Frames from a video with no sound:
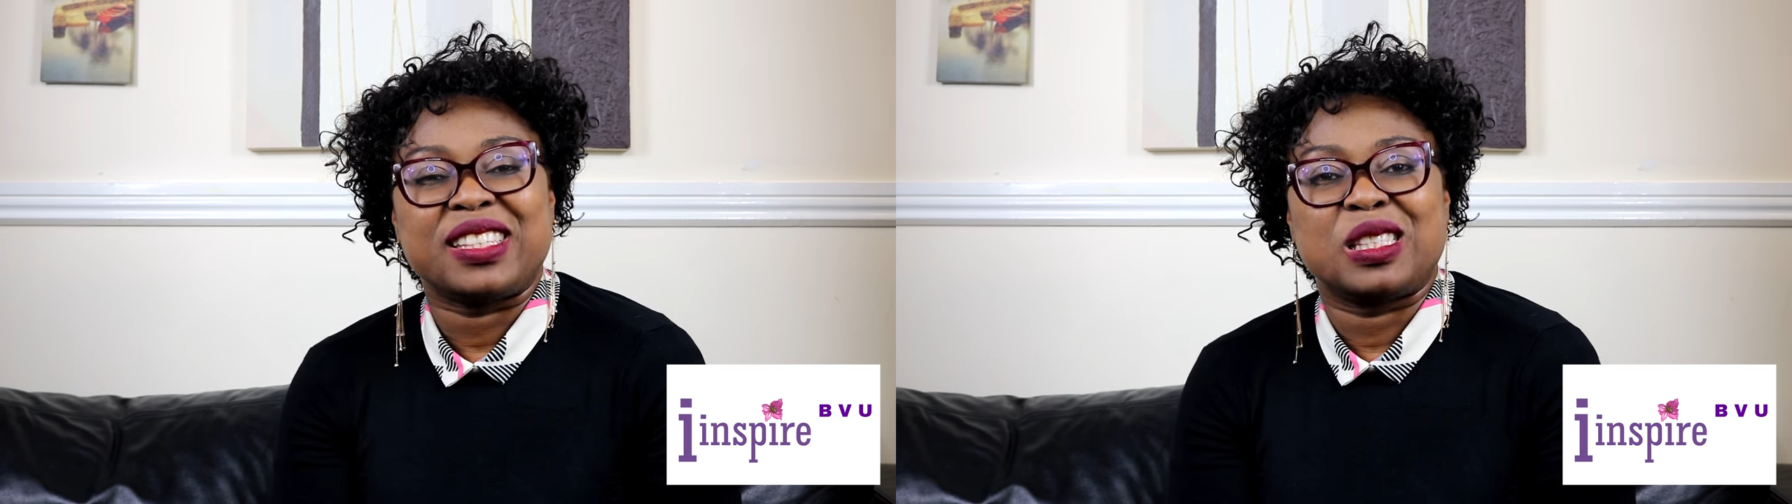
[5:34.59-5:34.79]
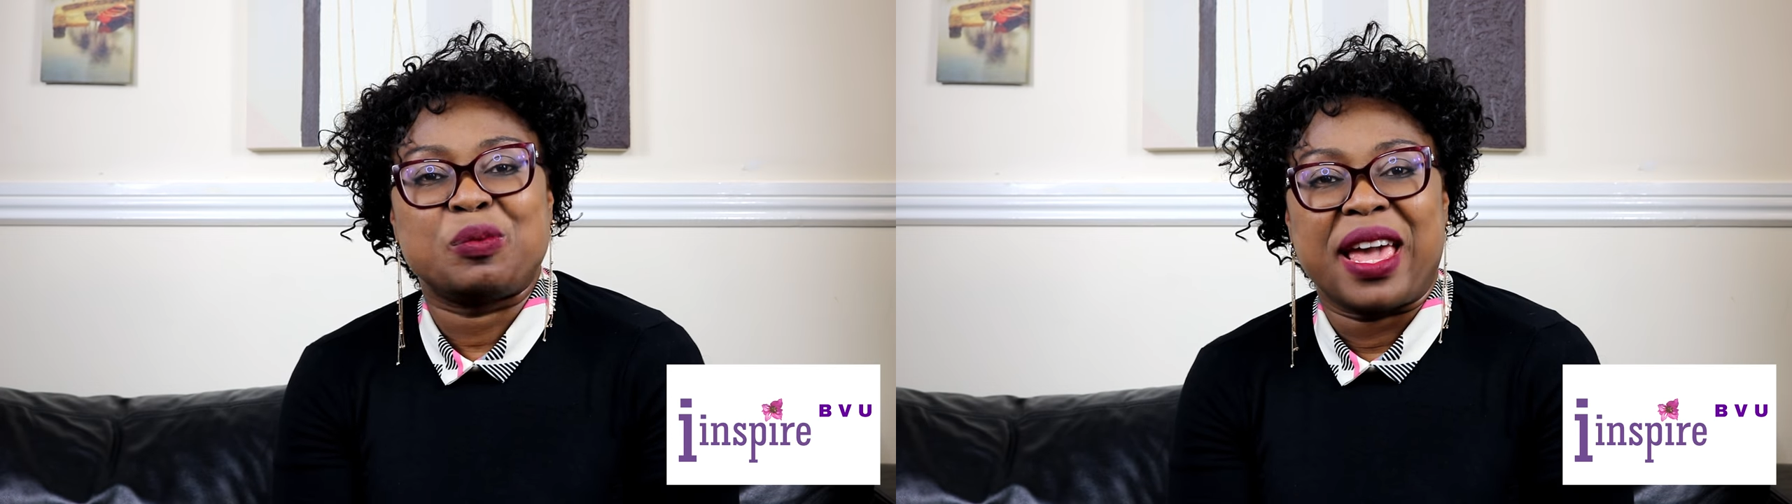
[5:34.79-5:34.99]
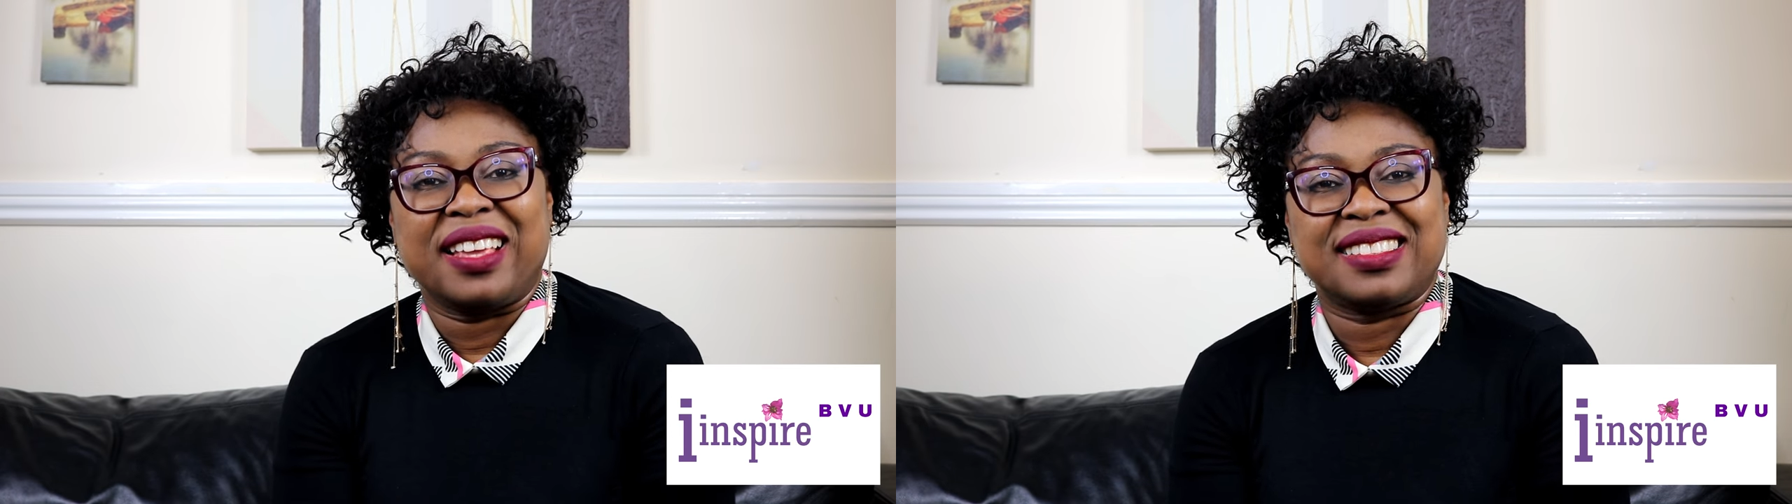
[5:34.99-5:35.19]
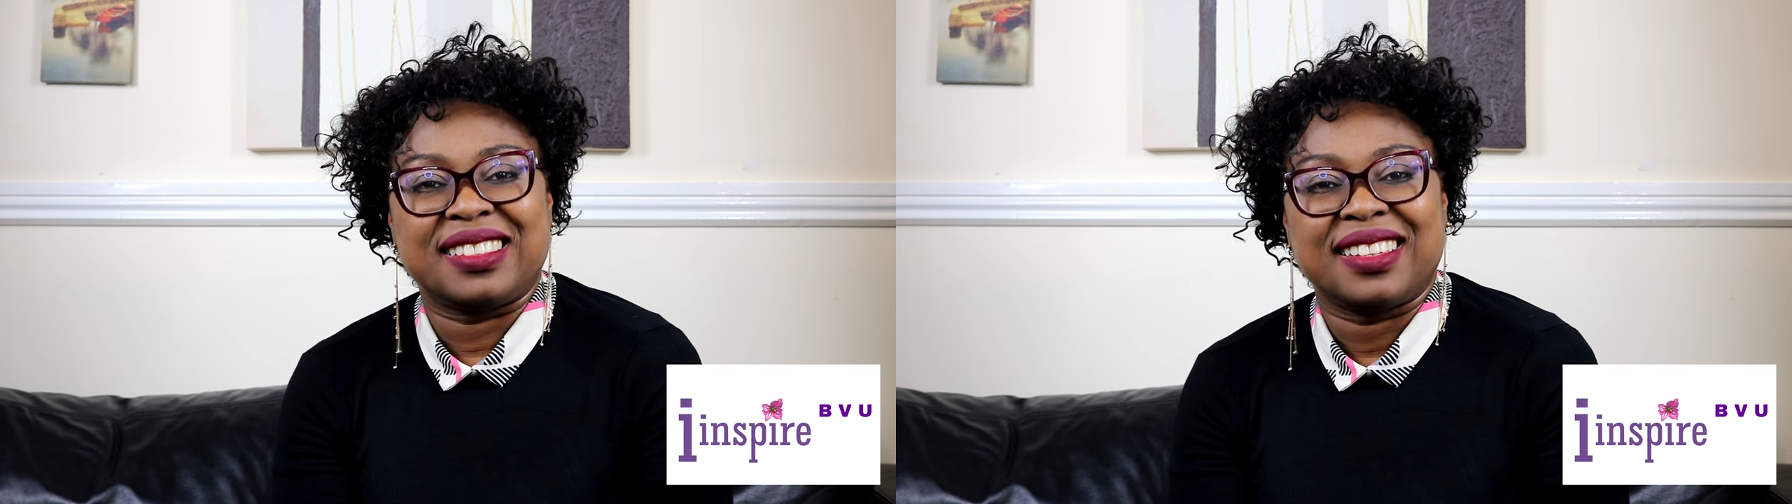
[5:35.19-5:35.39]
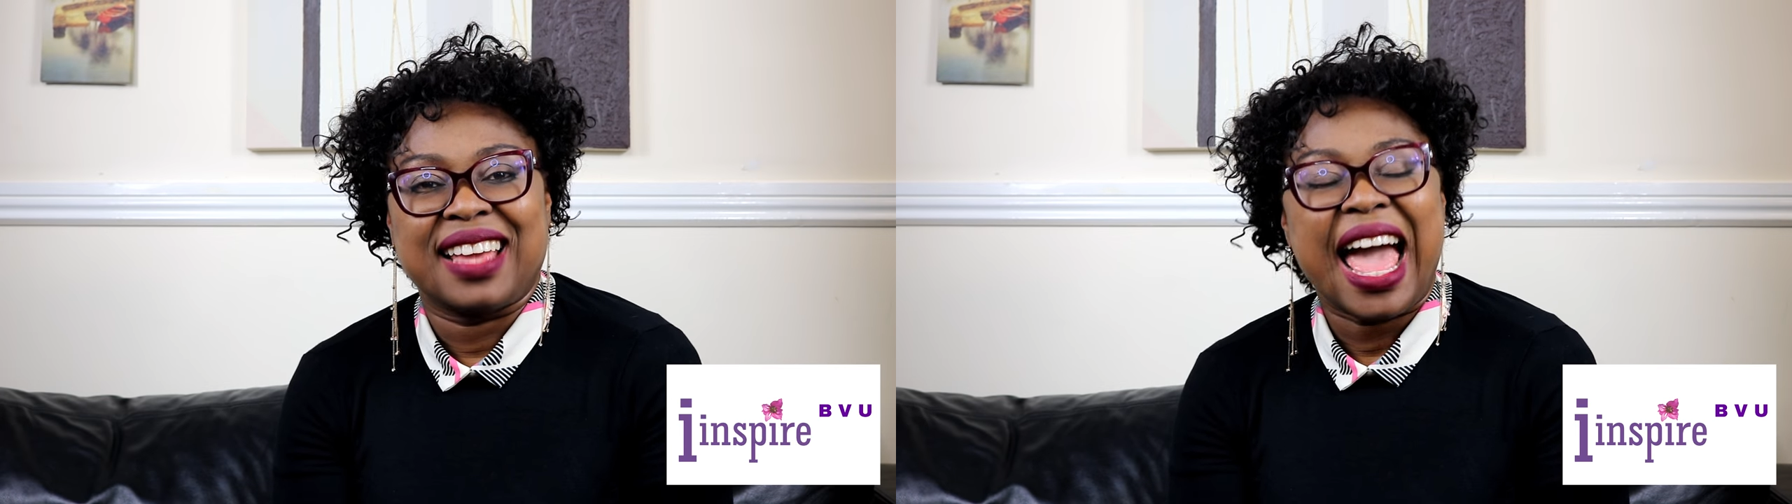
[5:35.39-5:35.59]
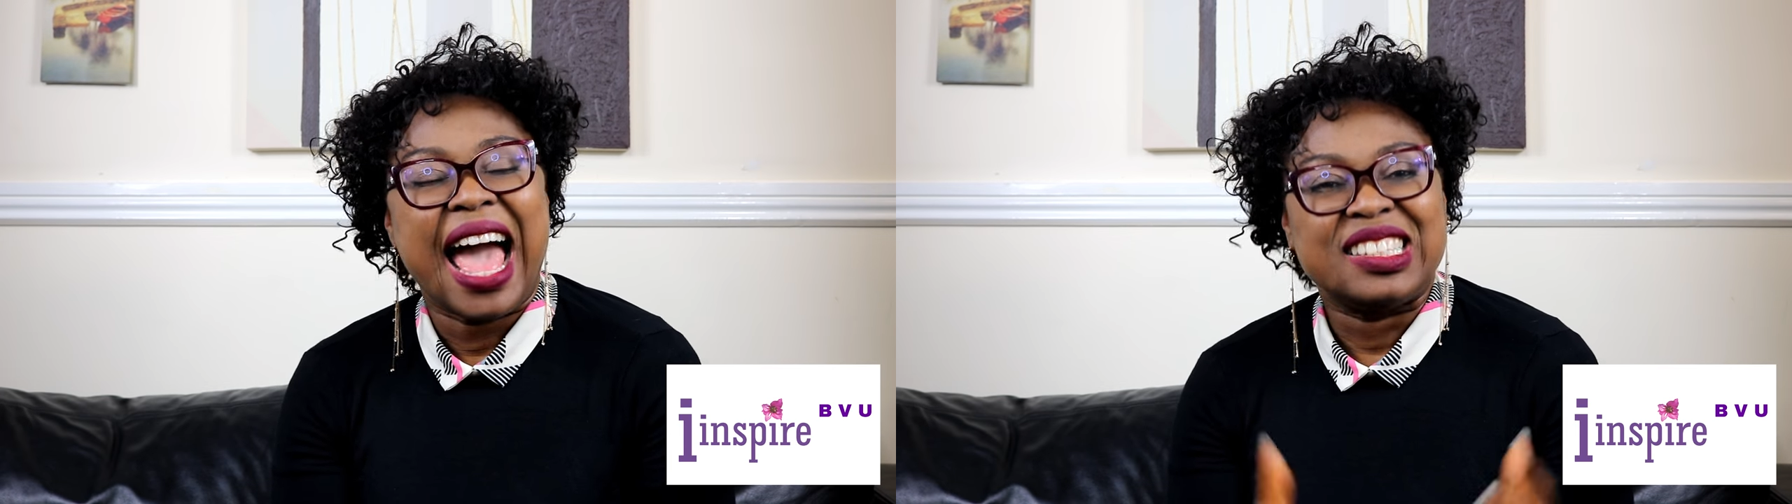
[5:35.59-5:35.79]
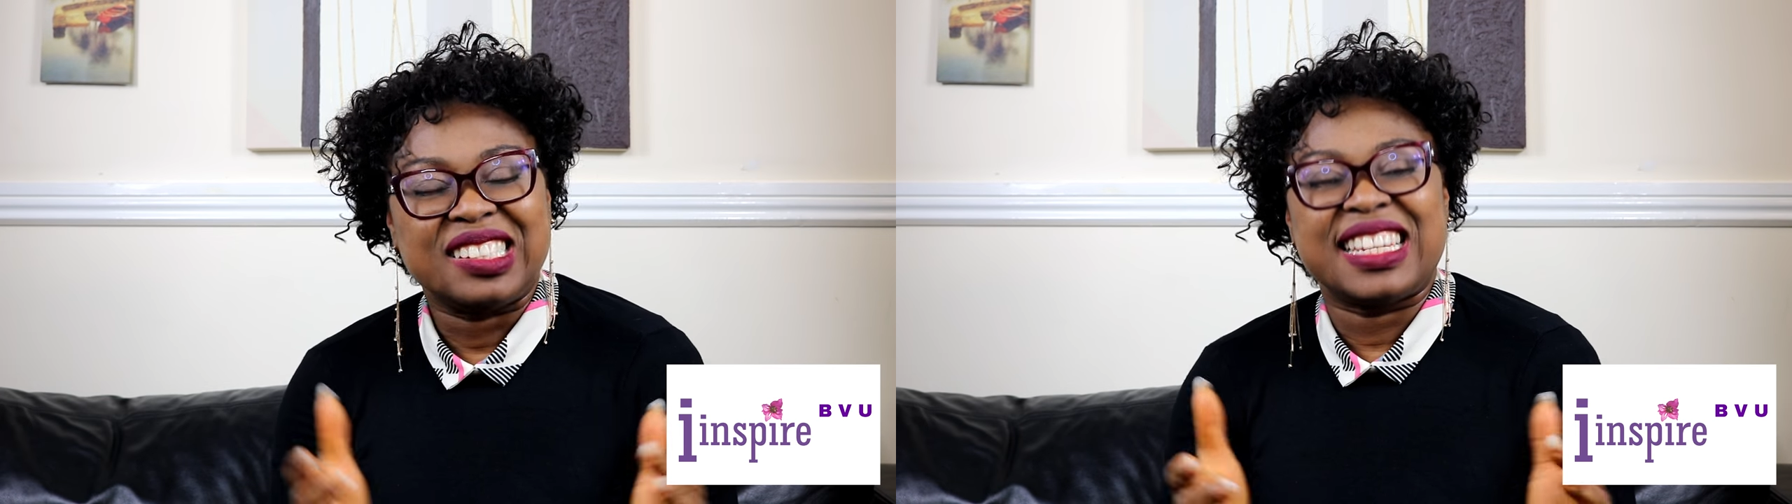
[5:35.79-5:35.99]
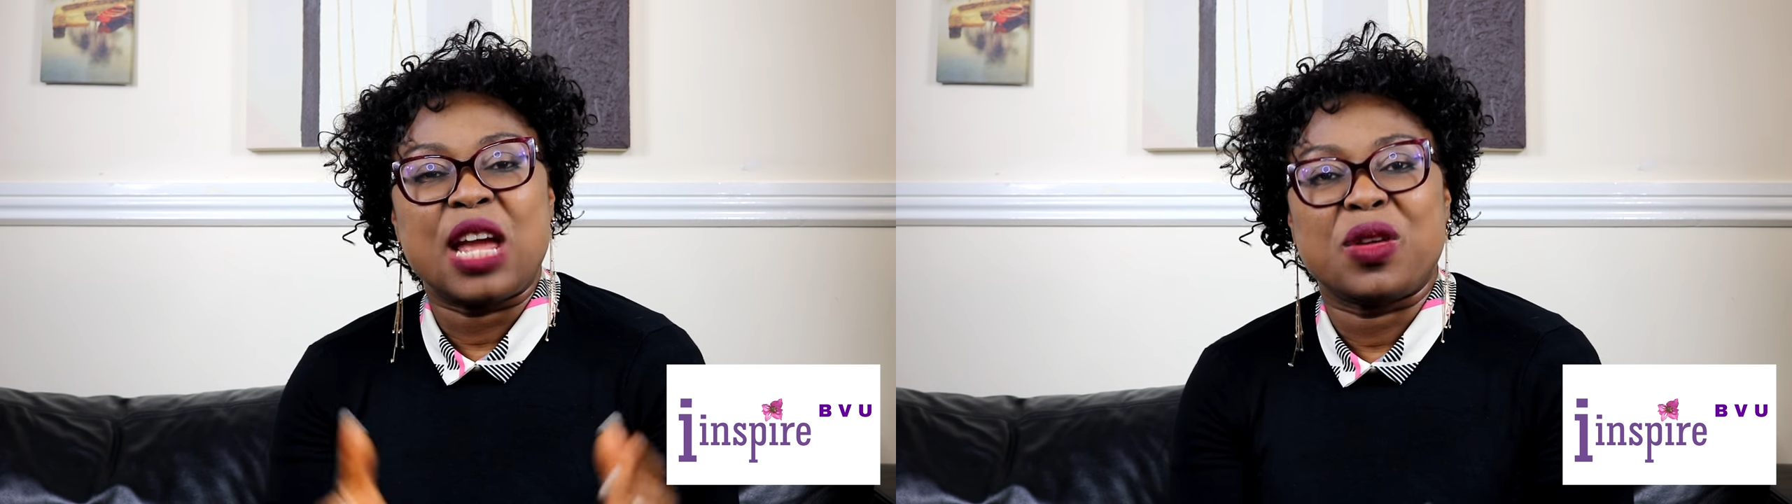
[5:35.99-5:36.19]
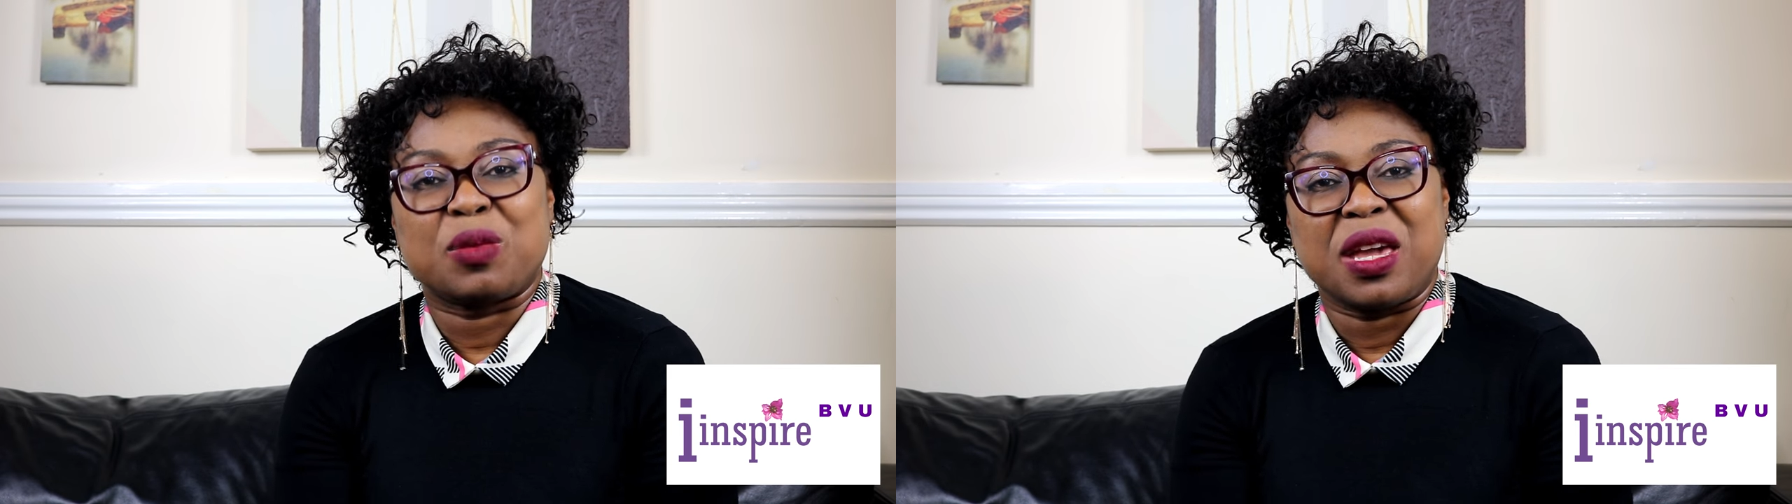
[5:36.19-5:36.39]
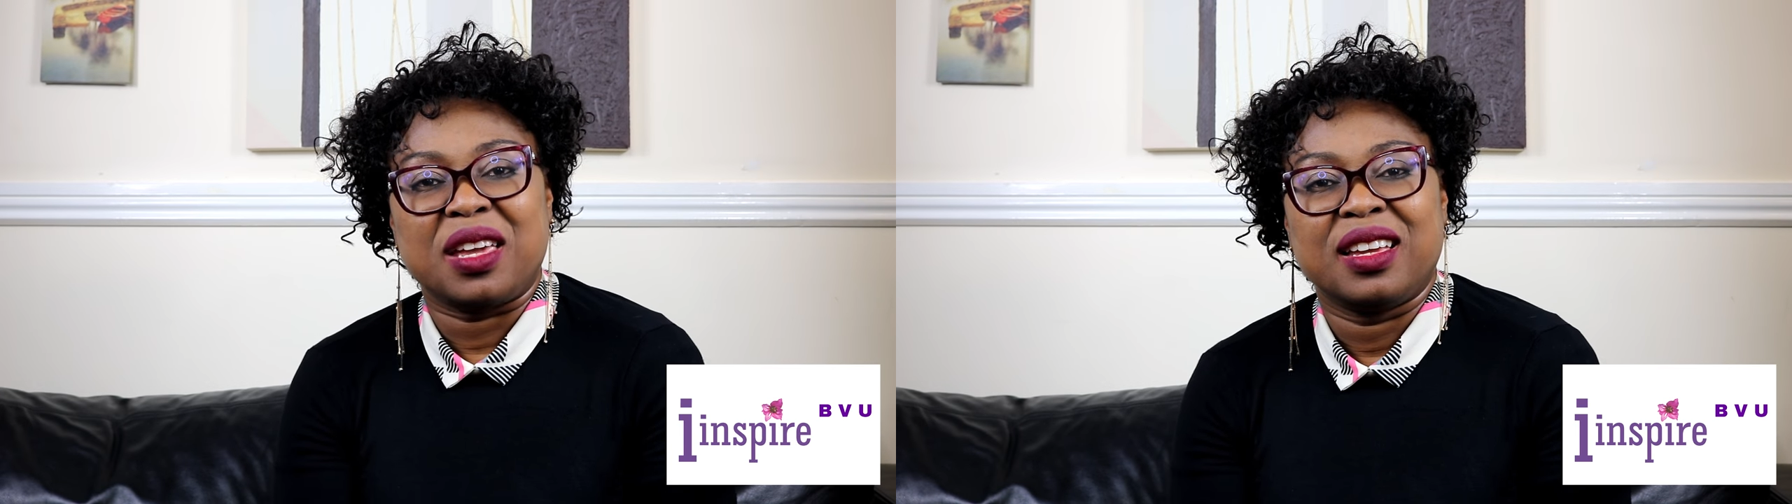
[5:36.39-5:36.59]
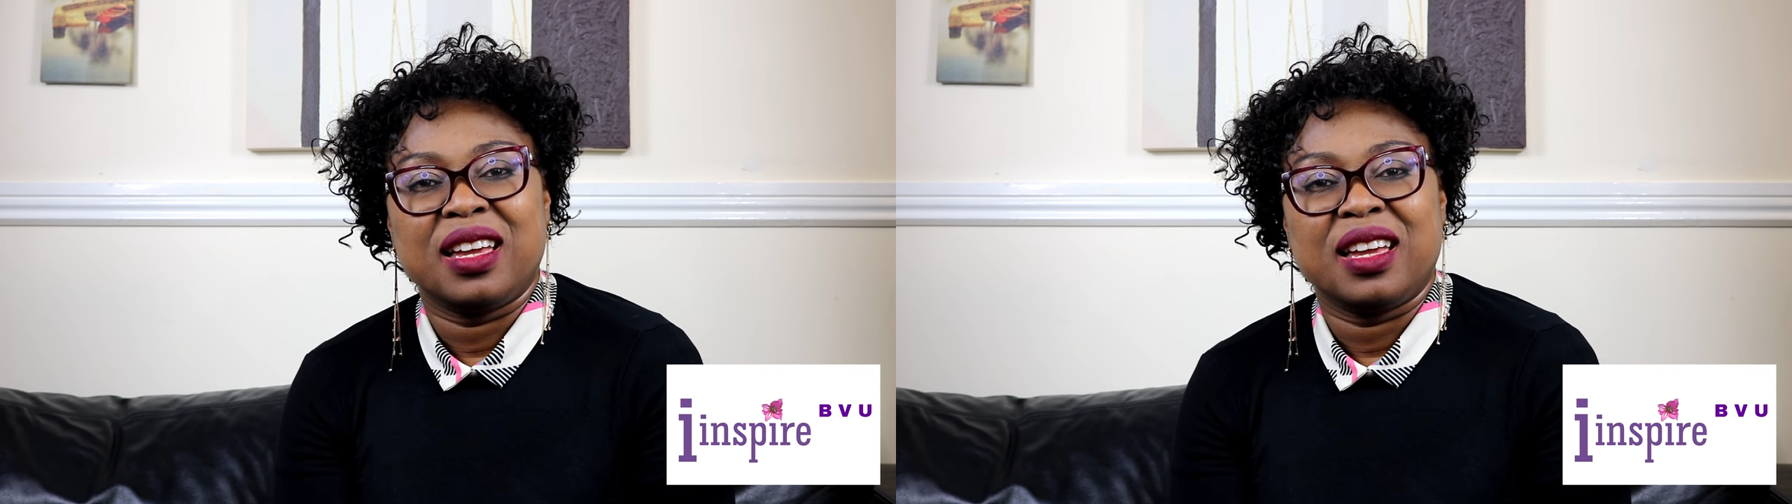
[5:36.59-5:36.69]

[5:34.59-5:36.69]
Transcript: space and stay with me,